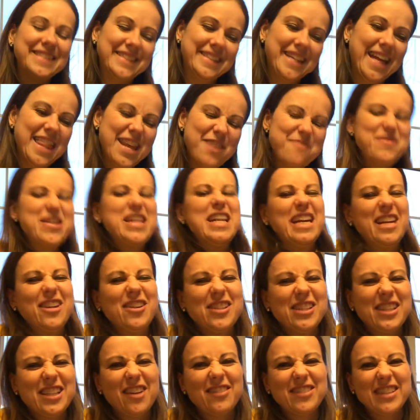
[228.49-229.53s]
And then we hit
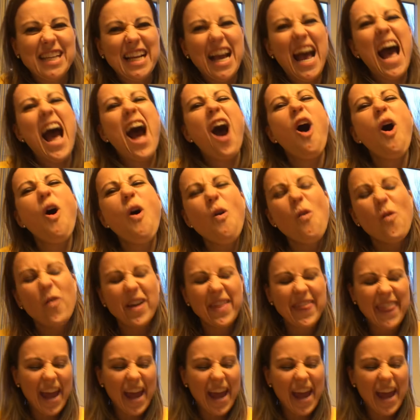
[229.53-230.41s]
ourselves like, ow,